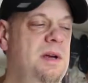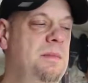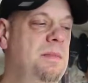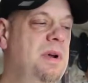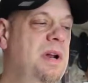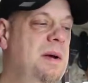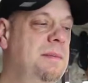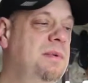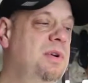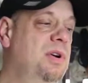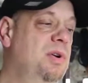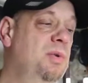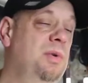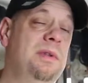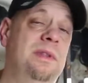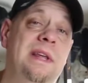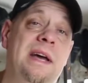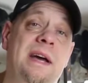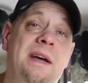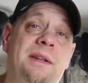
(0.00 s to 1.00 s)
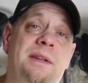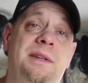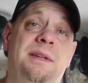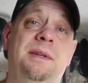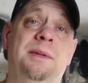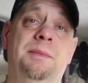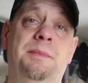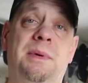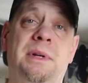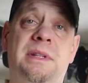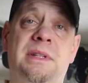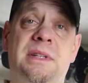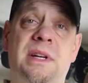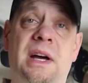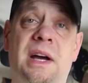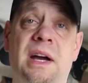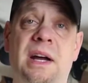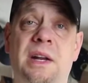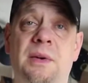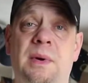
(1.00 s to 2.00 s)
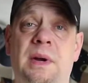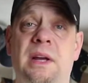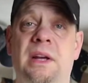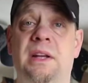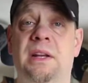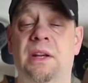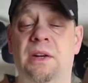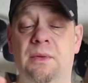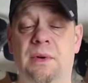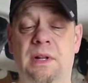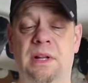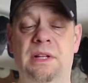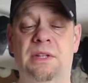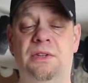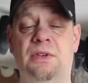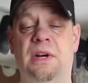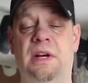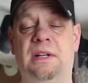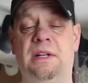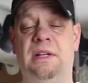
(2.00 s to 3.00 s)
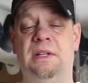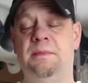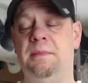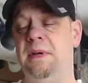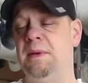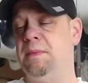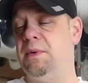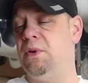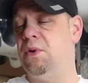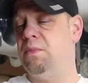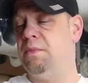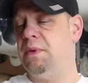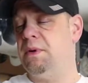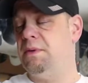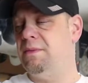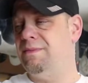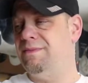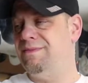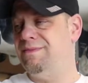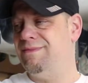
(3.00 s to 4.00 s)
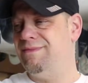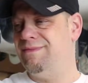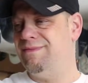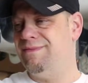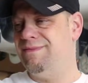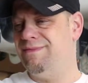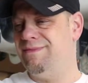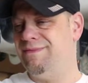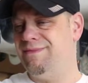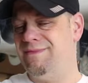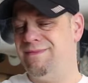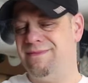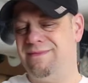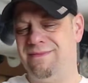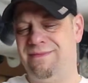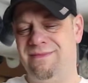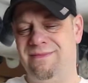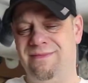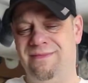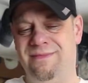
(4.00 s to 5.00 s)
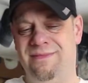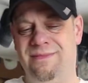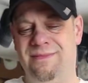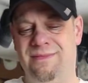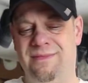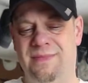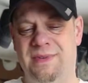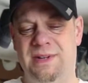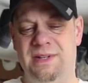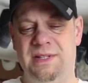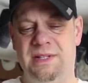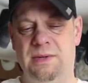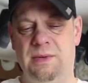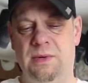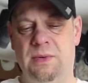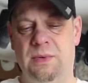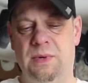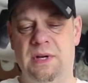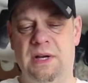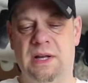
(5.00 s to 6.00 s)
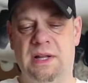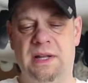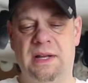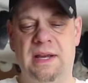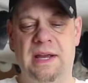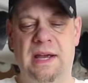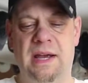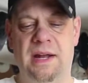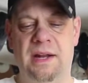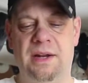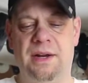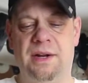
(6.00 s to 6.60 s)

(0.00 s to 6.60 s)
But I'm cool with that. But anyway, you know what? Let's crack this baby open. Let's see what we got in the can